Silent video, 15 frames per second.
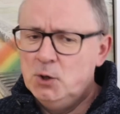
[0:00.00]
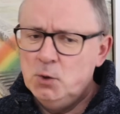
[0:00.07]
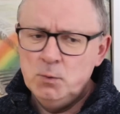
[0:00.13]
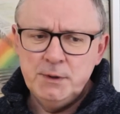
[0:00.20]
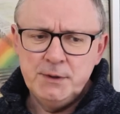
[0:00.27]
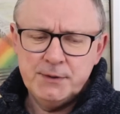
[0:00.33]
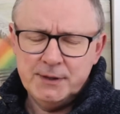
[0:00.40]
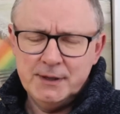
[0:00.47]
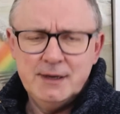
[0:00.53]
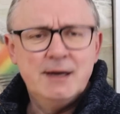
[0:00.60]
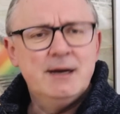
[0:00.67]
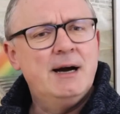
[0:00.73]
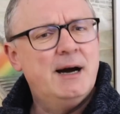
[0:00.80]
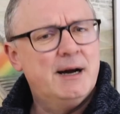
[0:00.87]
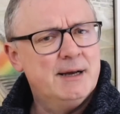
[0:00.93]
with a
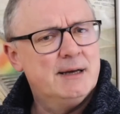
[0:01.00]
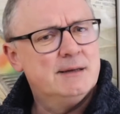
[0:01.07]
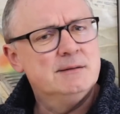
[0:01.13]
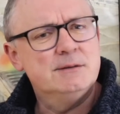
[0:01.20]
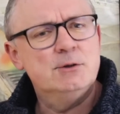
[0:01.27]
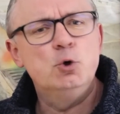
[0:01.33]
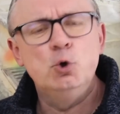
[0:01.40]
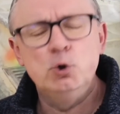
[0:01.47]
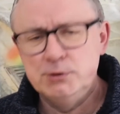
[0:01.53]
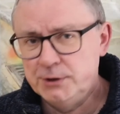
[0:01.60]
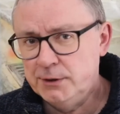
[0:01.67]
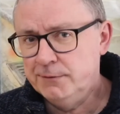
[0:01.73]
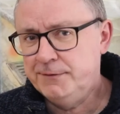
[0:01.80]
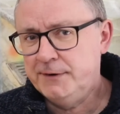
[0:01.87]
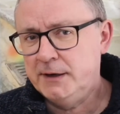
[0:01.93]
high-end
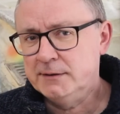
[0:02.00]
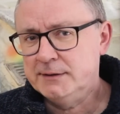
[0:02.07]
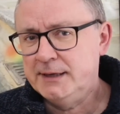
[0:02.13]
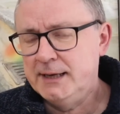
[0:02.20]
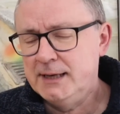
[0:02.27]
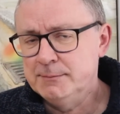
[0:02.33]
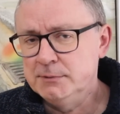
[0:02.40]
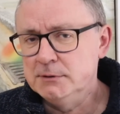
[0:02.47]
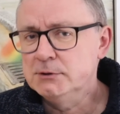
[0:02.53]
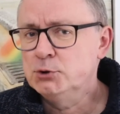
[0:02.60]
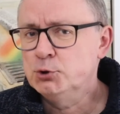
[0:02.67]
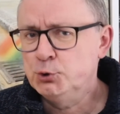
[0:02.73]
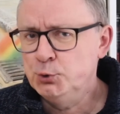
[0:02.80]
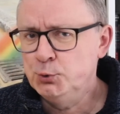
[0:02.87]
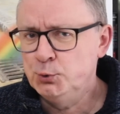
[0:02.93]
audiophile cable
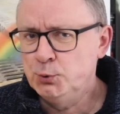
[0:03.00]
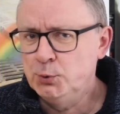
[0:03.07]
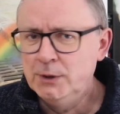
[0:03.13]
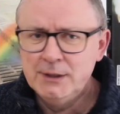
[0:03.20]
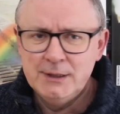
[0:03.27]
too.